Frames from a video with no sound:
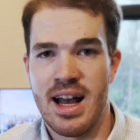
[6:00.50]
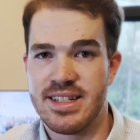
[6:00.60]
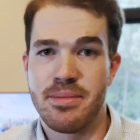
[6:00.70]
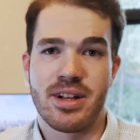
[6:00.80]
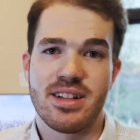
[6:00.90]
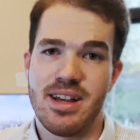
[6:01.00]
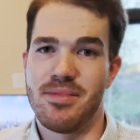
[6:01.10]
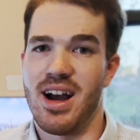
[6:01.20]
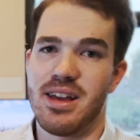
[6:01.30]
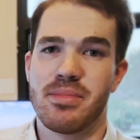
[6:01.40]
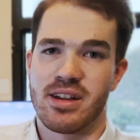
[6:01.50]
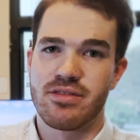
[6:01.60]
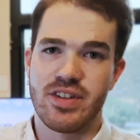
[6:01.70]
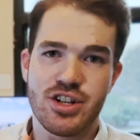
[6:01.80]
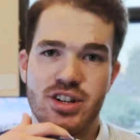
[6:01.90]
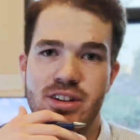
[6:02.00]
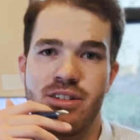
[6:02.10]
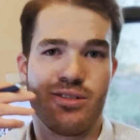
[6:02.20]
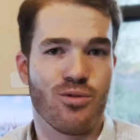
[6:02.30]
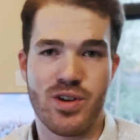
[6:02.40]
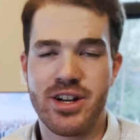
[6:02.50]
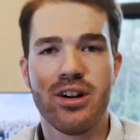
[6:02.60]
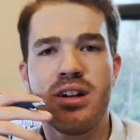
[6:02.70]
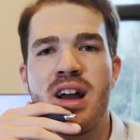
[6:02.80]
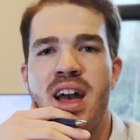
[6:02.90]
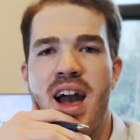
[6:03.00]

I typically am not a big fiction reader,